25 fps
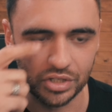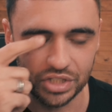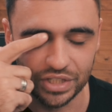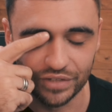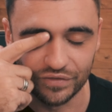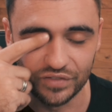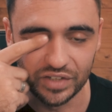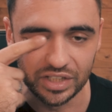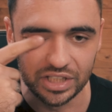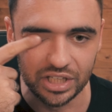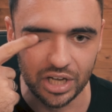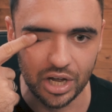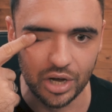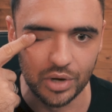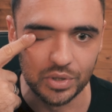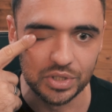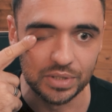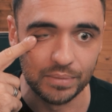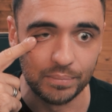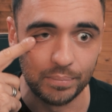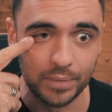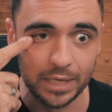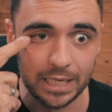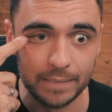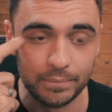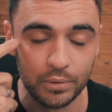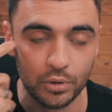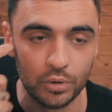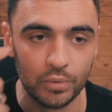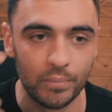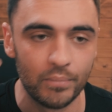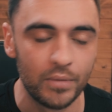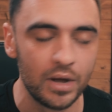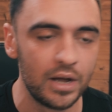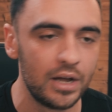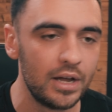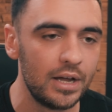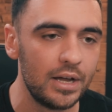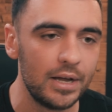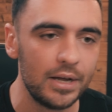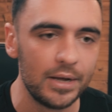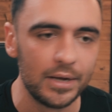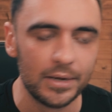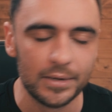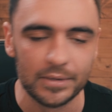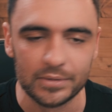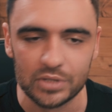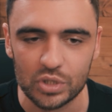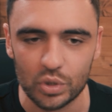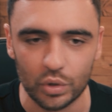lots of videos and people
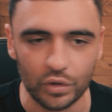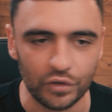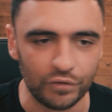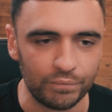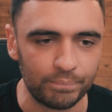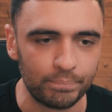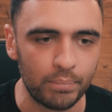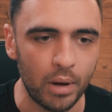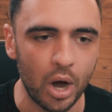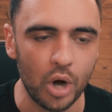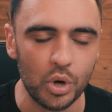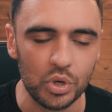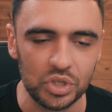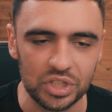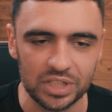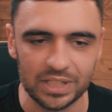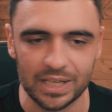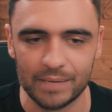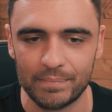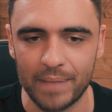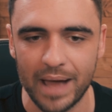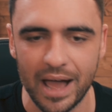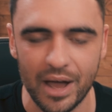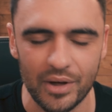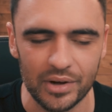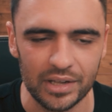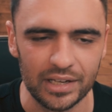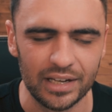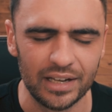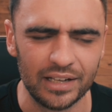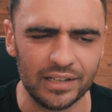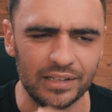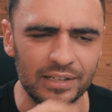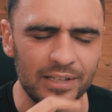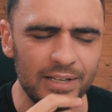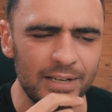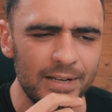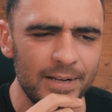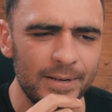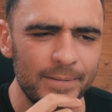sort of posting about it and